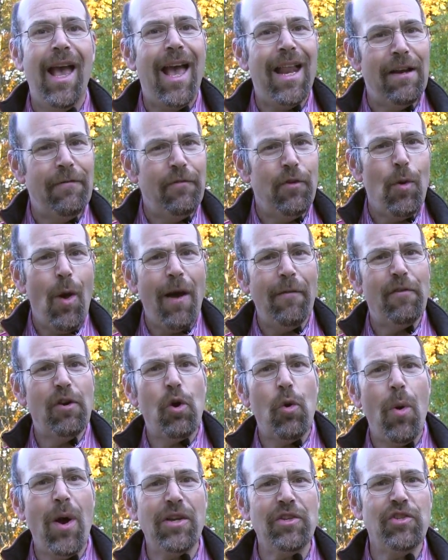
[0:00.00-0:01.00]
And if you have a
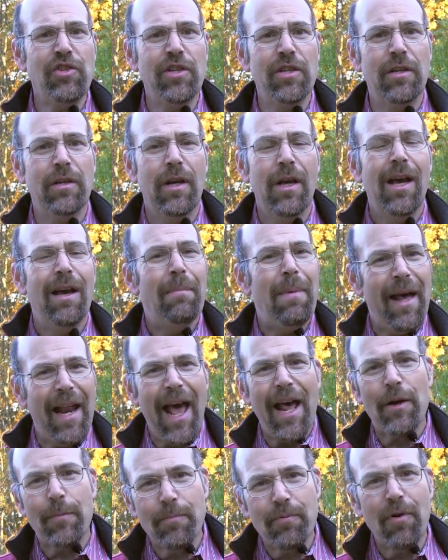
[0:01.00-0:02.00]
question about
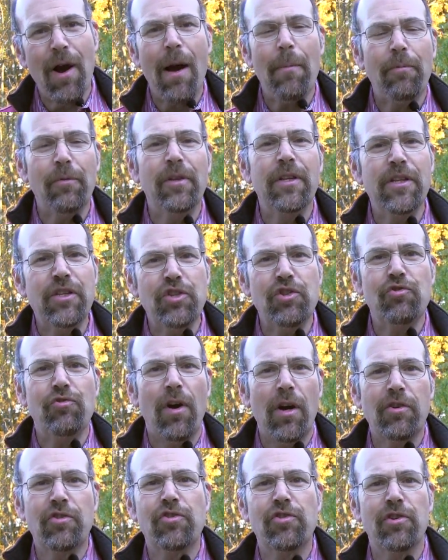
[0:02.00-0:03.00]
how to properly
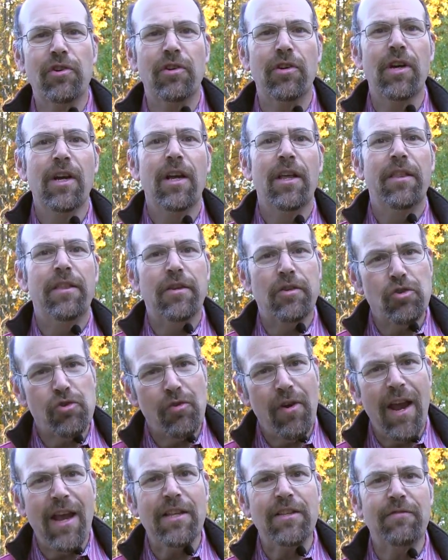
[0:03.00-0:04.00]
structure the
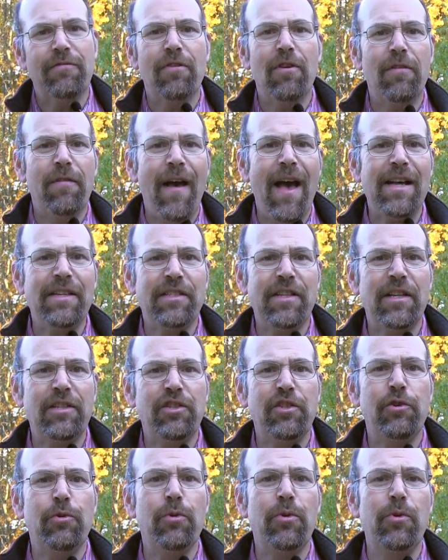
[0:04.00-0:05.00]
transfer of
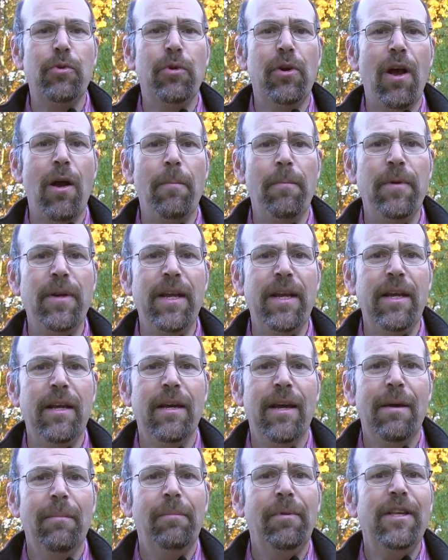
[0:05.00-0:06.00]
assets to a new company,
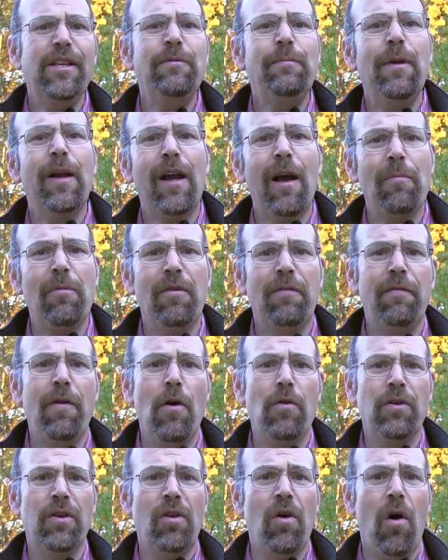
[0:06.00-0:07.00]
please pick up the
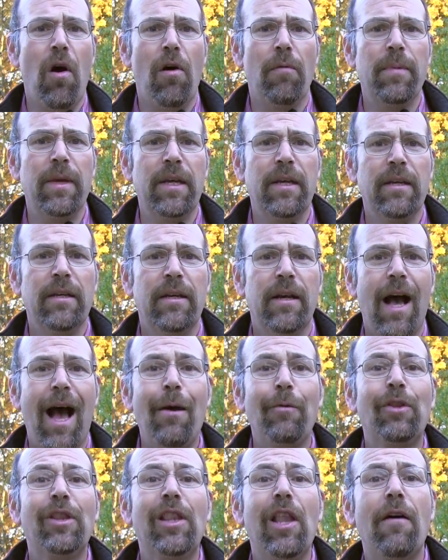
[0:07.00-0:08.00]
phone and call me.
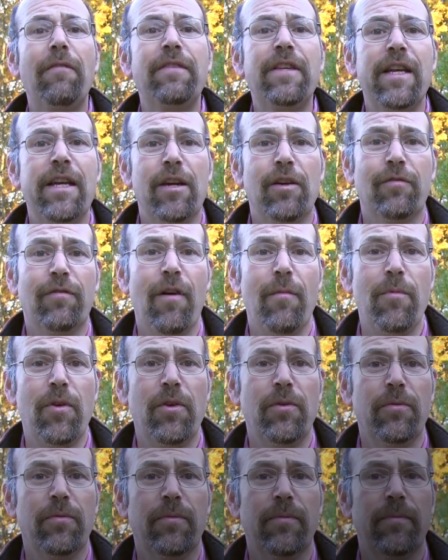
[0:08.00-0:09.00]
I would love to hear from
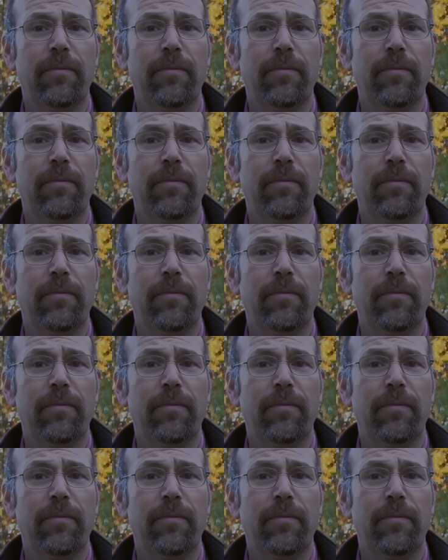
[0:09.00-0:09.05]
you.